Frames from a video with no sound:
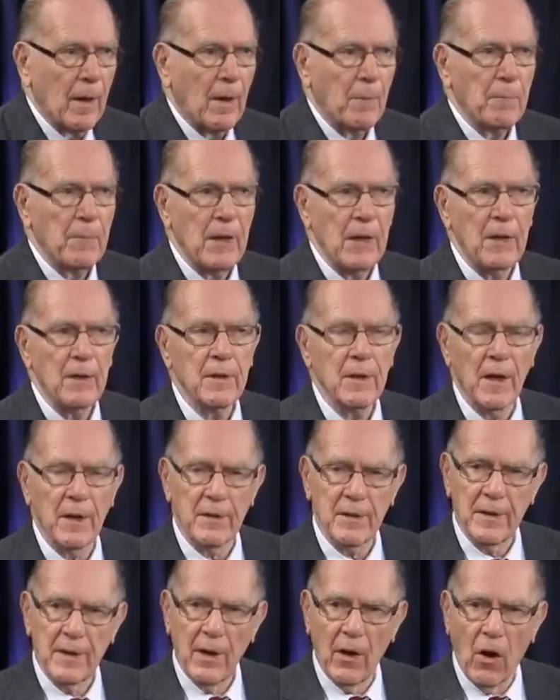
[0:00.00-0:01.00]
mean that
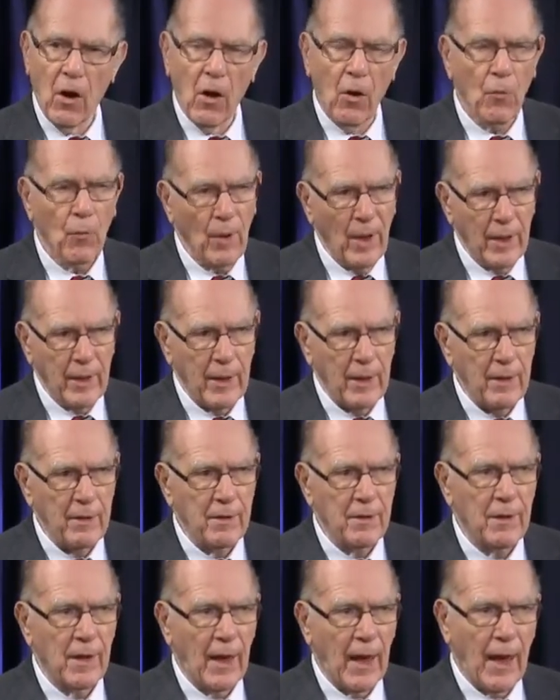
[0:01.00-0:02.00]
already,
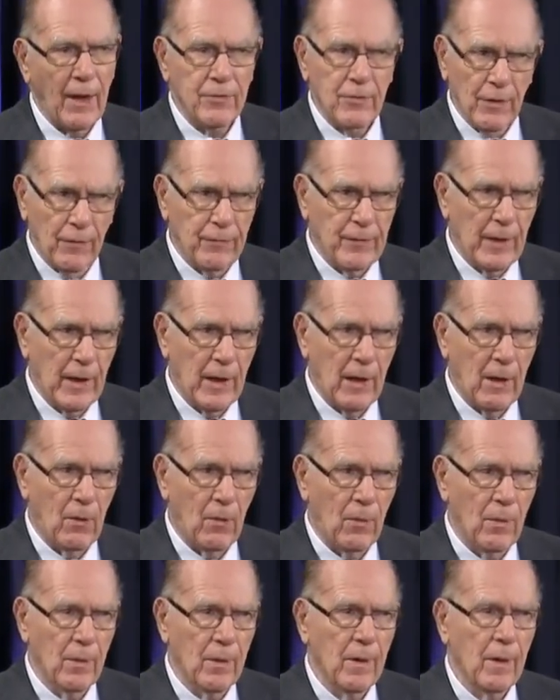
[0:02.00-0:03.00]
as of now,